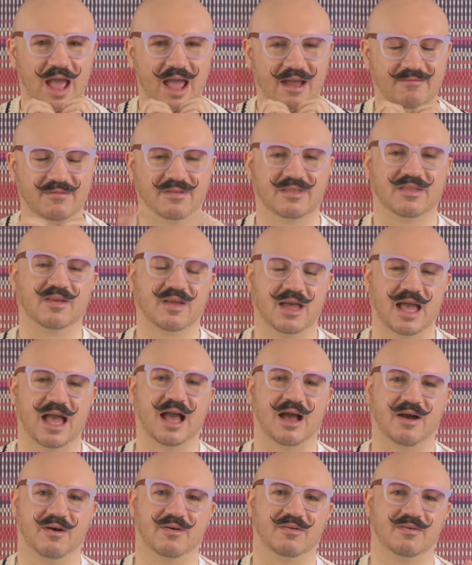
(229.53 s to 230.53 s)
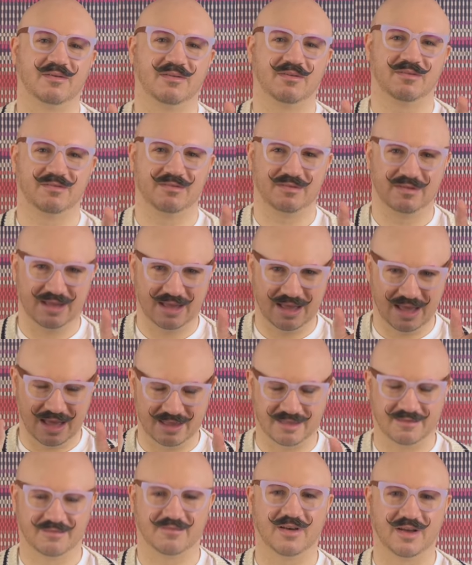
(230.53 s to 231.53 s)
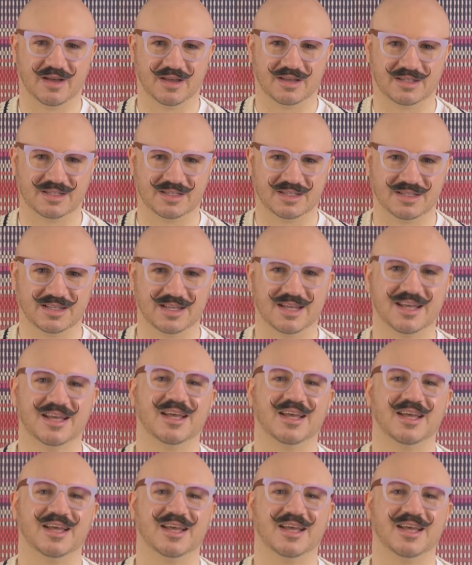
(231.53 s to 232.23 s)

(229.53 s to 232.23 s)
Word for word: everything out at the first.